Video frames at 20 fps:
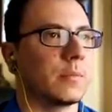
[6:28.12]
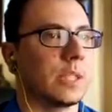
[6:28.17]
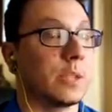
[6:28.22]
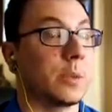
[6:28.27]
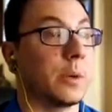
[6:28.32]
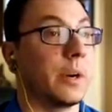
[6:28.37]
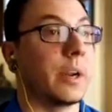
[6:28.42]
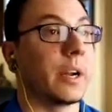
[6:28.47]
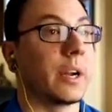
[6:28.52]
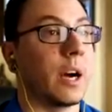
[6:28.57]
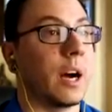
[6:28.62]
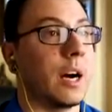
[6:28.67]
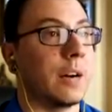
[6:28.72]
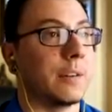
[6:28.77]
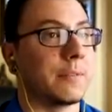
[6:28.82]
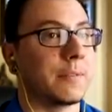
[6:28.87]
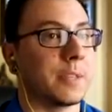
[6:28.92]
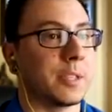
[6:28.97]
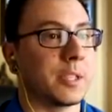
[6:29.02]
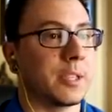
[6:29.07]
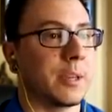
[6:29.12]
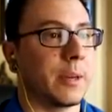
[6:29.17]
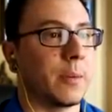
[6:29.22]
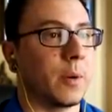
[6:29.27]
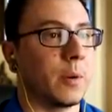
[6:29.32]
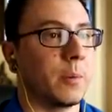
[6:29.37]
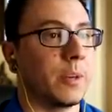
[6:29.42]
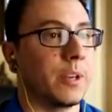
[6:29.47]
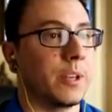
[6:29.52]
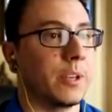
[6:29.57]
I swear to God, if this, they
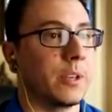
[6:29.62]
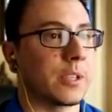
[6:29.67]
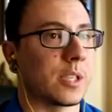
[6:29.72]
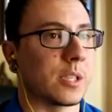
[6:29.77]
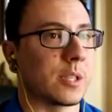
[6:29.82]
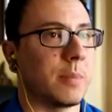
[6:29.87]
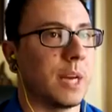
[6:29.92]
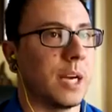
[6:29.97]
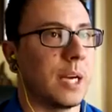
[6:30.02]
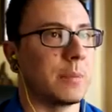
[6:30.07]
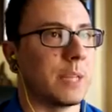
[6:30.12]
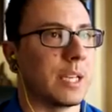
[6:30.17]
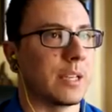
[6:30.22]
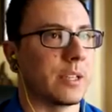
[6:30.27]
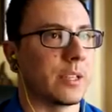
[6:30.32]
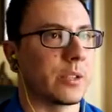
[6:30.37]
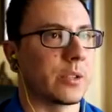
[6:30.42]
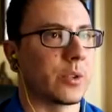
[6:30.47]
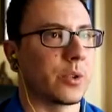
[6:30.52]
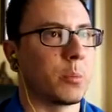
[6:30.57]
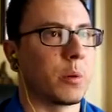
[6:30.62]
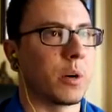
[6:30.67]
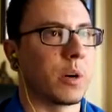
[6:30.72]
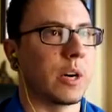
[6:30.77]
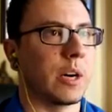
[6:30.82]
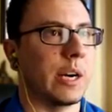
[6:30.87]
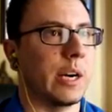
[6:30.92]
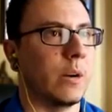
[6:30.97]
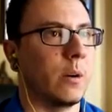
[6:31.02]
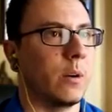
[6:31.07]
want me to use this pipe to get this
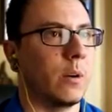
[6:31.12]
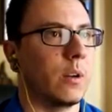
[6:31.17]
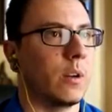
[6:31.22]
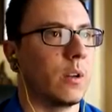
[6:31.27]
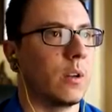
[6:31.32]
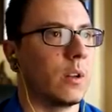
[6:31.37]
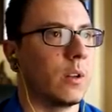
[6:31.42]
crowbar out.